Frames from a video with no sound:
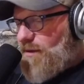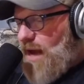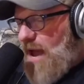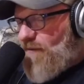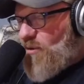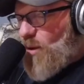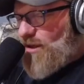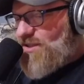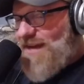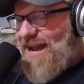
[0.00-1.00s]
Everyone
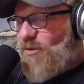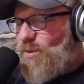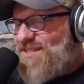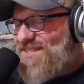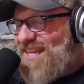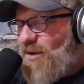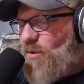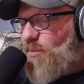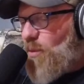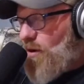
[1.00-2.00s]
in town was sick
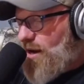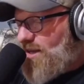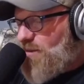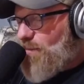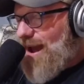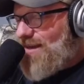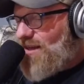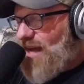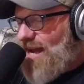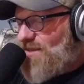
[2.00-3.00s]
with worry and
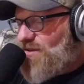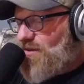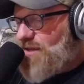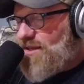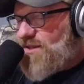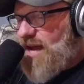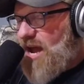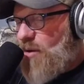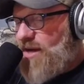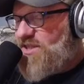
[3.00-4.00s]
demanding answers as to
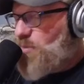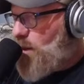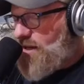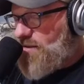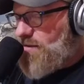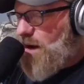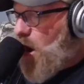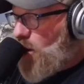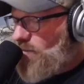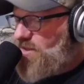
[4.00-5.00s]
how a sweet,
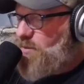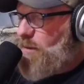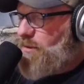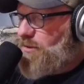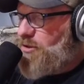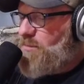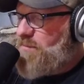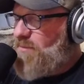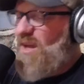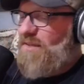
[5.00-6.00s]
harmless woman could be
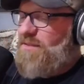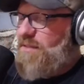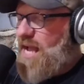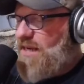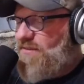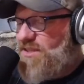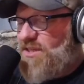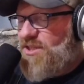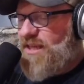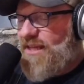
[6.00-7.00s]
plucked out of
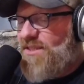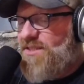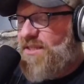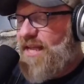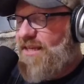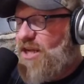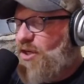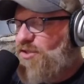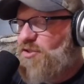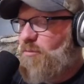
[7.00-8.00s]
such an innocent and
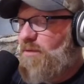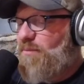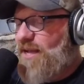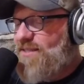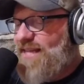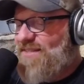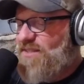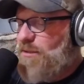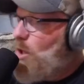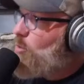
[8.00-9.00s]
unassuming place as
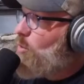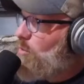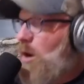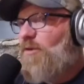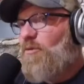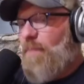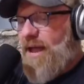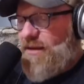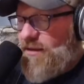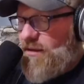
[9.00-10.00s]
the local
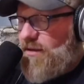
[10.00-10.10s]
laundromat.